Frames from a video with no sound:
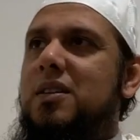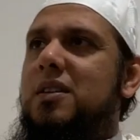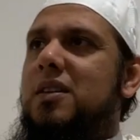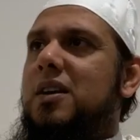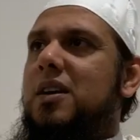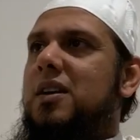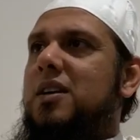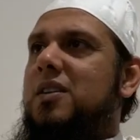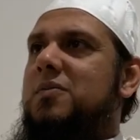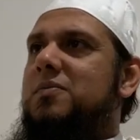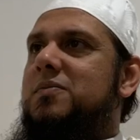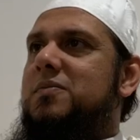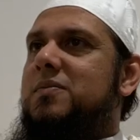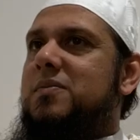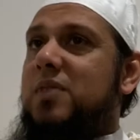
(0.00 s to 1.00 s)

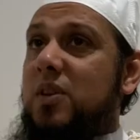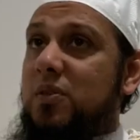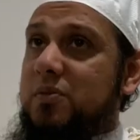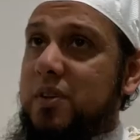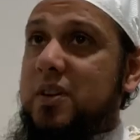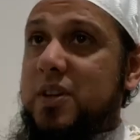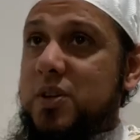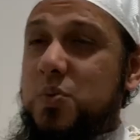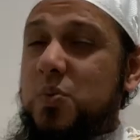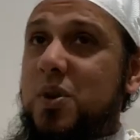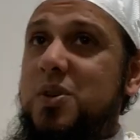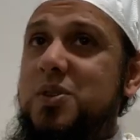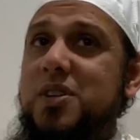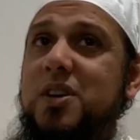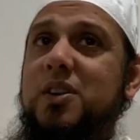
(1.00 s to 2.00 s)
there are various
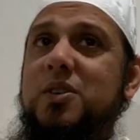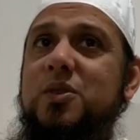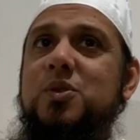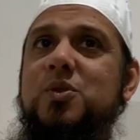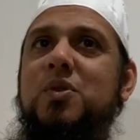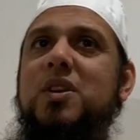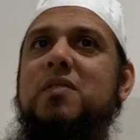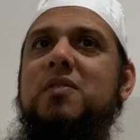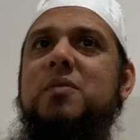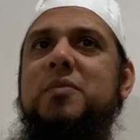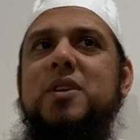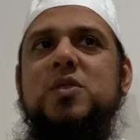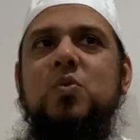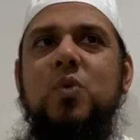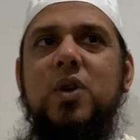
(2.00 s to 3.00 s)
words that are used. One of them
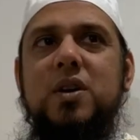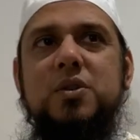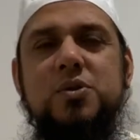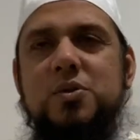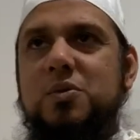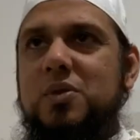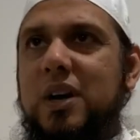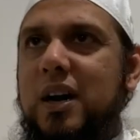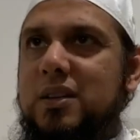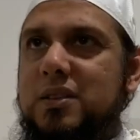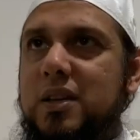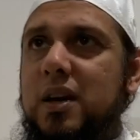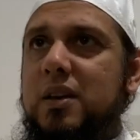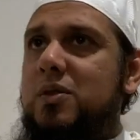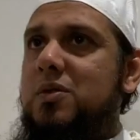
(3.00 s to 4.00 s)
is wakhzu
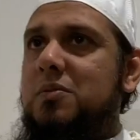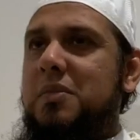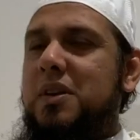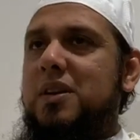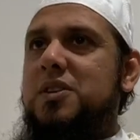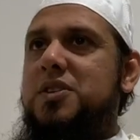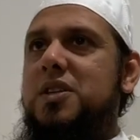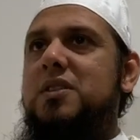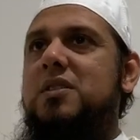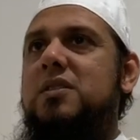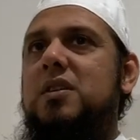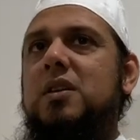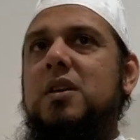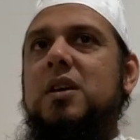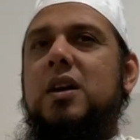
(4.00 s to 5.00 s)
a'da'ikum min al-jinn
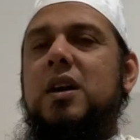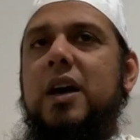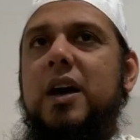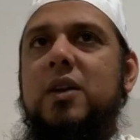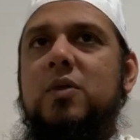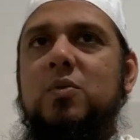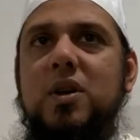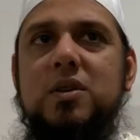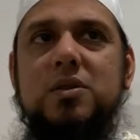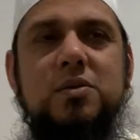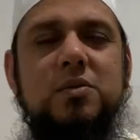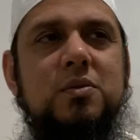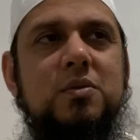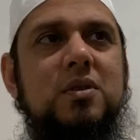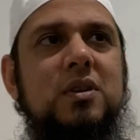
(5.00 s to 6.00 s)
and
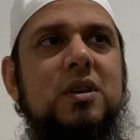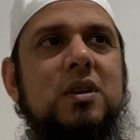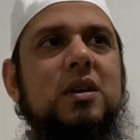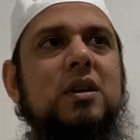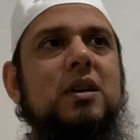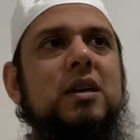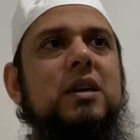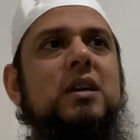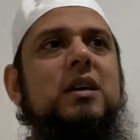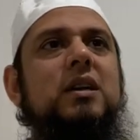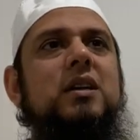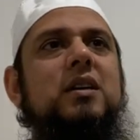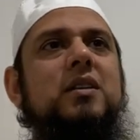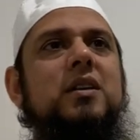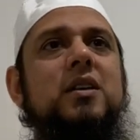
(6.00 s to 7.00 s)
wakhzu
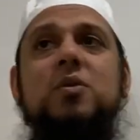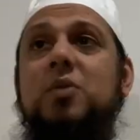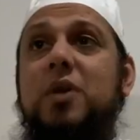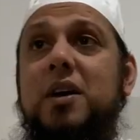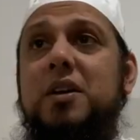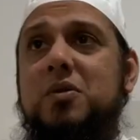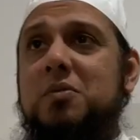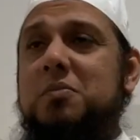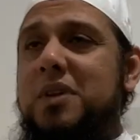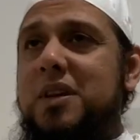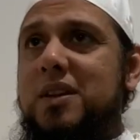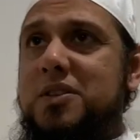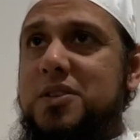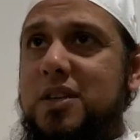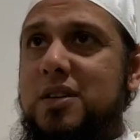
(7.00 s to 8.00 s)
ikhwanikum min
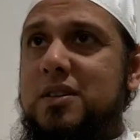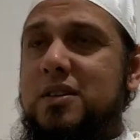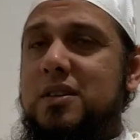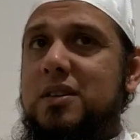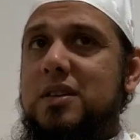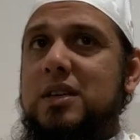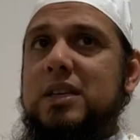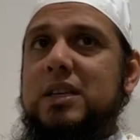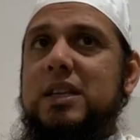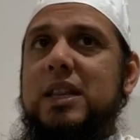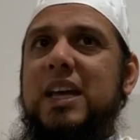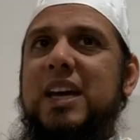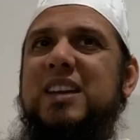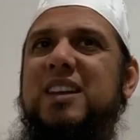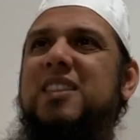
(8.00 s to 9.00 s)
al-jinn.
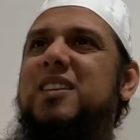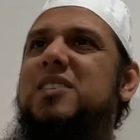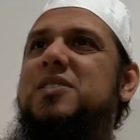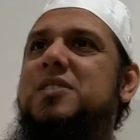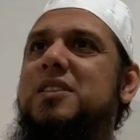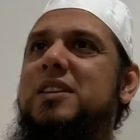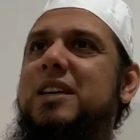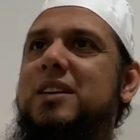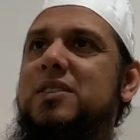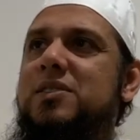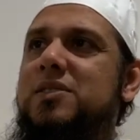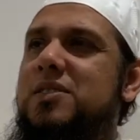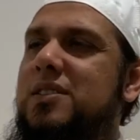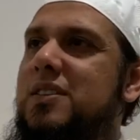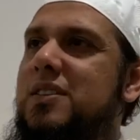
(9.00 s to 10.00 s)
That this is